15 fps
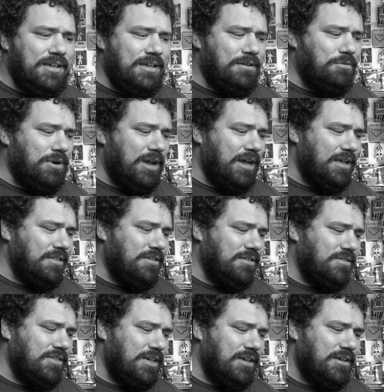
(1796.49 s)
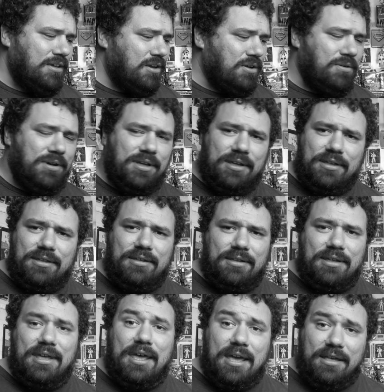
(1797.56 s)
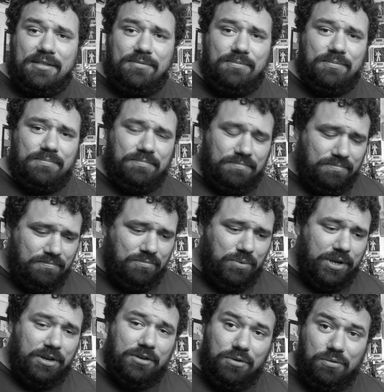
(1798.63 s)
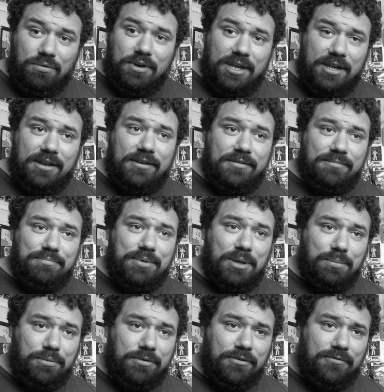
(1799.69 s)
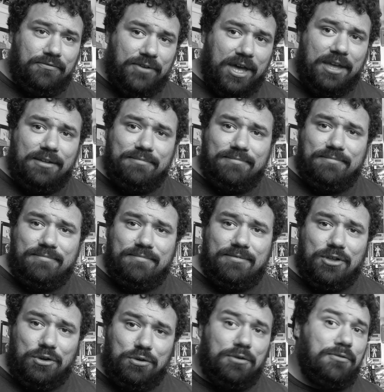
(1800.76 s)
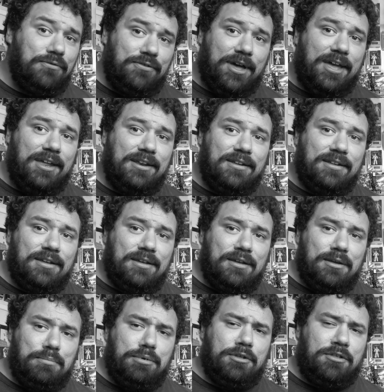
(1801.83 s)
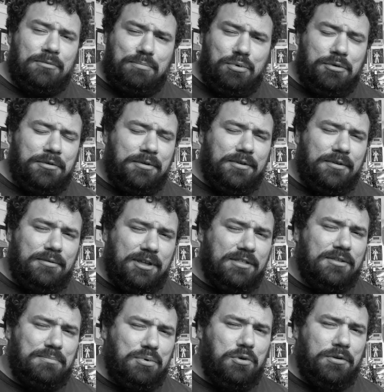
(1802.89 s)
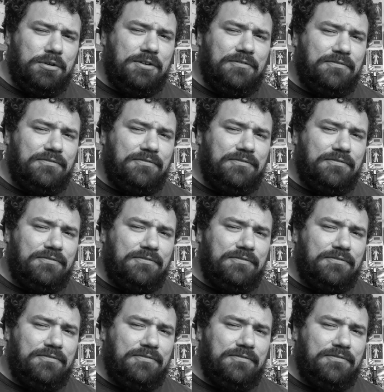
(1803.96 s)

where I just think, you know what, yes, we do need people to fight the good fight, but it's important to